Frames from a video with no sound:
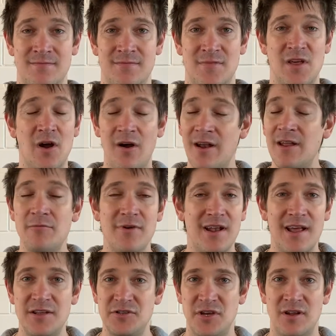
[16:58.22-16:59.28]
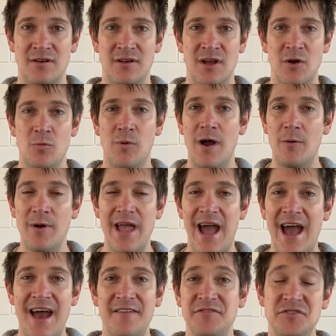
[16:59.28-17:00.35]
the only religion where we
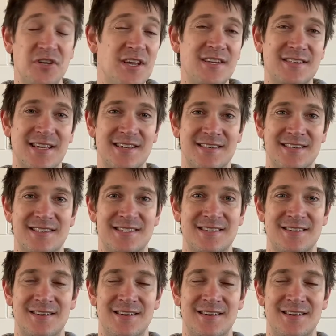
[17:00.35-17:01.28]
have Jesus